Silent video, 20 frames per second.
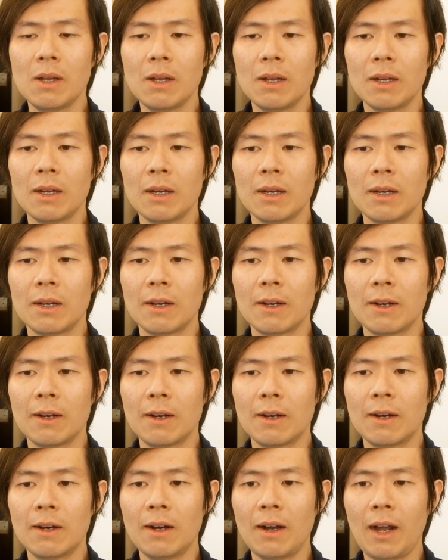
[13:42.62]

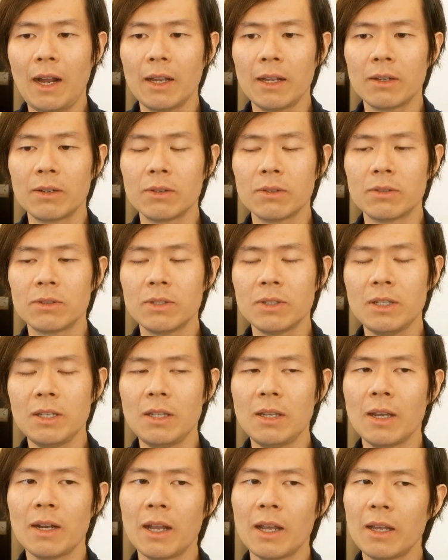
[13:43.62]
I could
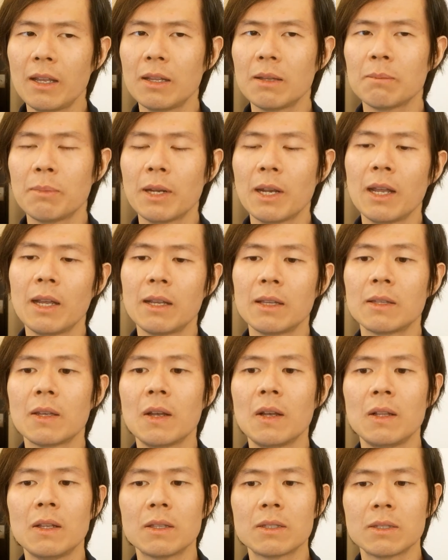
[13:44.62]
see, but I can
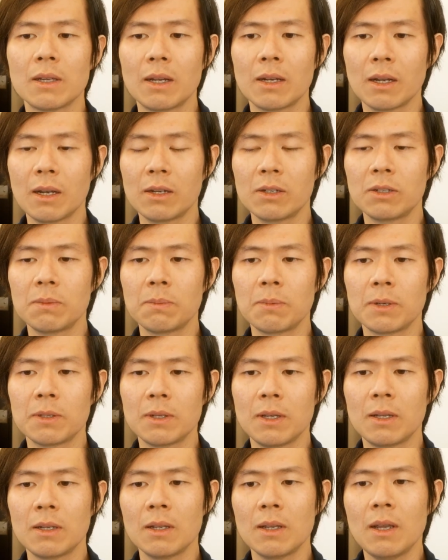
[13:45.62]
tell it's not
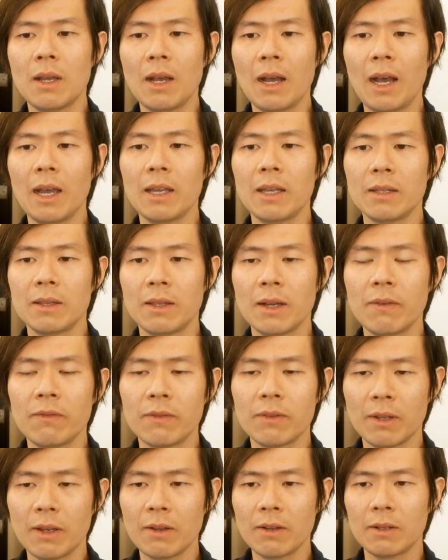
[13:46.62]
100%.
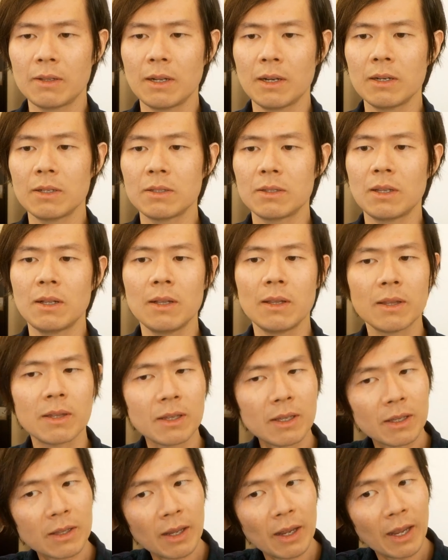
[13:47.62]
There's still
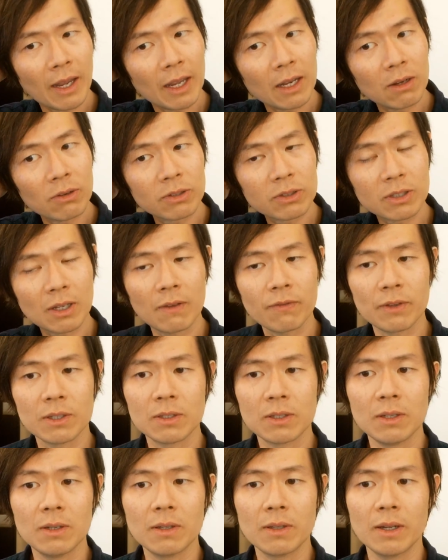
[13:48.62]
the halo stuff is
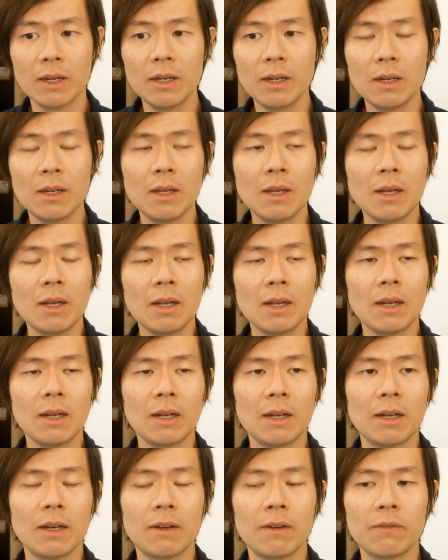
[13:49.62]
still there,
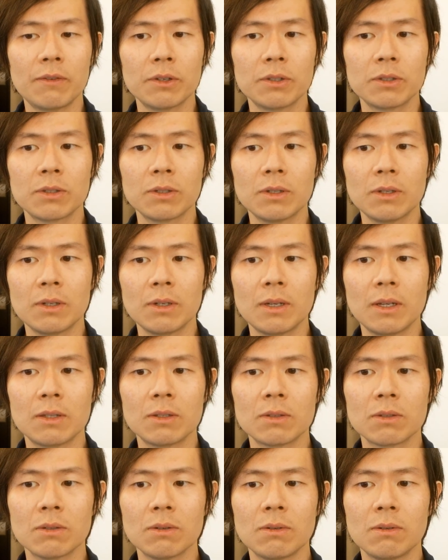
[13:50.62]
for sure. And
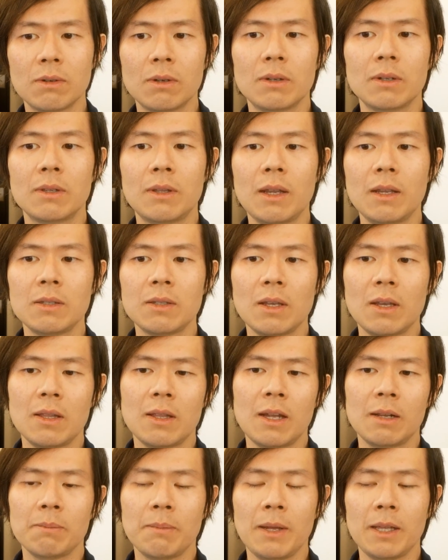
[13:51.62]
so they say
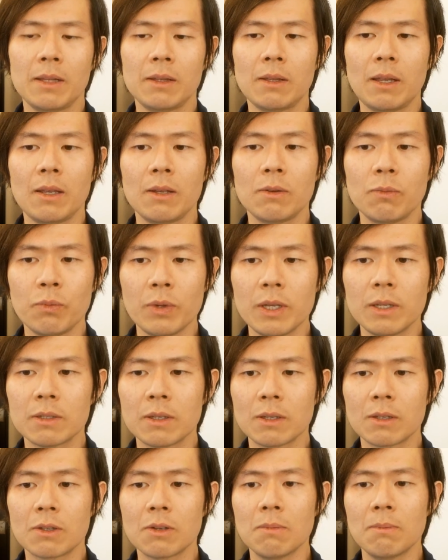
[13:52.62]
that may take
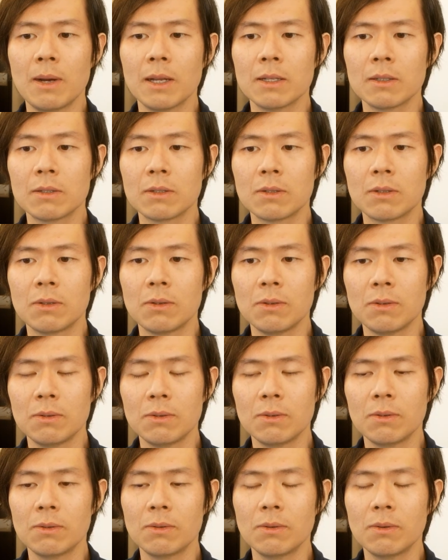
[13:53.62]
weeks to months
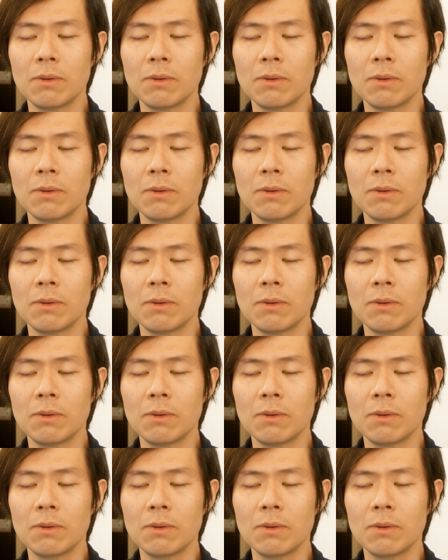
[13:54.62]
to